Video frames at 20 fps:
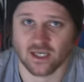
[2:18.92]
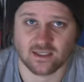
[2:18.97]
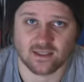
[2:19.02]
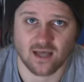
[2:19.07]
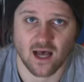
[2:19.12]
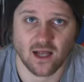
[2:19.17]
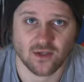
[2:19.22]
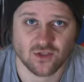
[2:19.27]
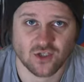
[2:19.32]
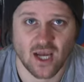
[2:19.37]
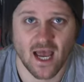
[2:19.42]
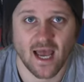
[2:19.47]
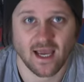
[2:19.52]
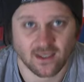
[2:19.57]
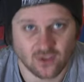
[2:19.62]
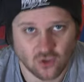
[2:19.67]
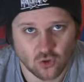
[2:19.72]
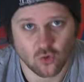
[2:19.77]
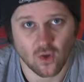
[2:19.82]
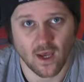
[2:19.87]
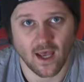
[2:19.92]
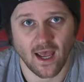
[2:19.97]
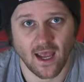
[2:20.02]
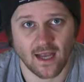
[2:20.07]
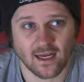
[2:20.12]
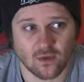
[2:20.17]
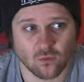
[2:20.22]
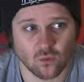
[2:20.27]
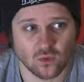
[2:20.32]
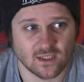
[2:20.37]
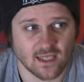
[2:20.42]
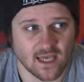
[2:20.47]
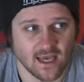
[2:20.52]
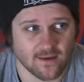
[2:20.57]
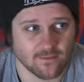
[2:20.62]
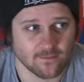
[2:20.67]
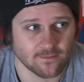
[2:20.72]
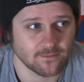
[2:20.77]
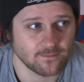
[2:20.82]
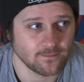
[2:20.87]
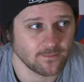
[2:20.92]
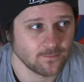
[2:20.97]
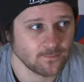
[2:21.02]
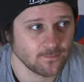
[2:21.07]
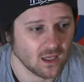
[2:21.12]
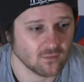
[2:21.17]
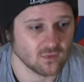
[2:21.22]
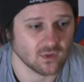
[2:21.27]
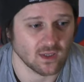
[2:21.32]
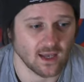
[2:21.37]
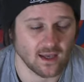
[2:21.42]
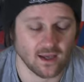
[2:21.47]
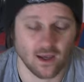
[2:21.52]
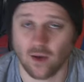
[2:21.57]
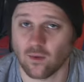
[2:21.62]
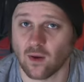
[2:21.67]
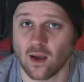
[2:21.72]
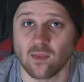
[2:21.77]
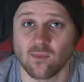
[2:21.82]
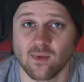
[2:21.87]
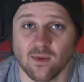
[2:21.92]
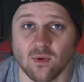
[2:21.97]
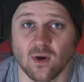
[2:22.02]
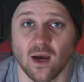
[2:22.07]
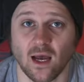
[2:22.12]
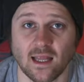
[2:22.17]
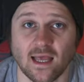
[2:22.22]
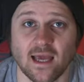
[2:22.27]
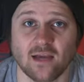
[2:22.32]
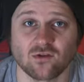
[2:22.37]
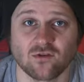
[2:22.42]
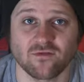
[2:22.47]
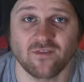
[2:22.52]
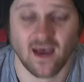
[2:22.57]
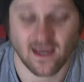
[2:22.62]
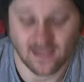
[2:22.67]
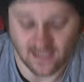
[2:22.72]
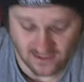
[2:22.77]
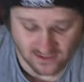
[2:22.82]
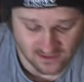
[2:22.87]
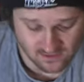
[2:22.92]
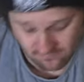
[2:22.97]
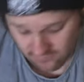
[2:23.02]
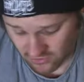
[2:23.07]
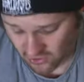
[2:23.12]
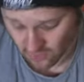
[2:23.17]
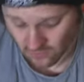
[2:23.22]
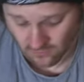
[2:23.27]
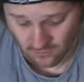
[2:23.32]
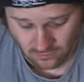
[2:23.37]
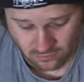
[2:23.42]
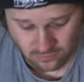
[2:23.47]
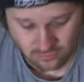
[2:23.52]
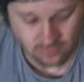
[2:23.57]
a guitar jack to it and it would, I'd be able to electrify this. So,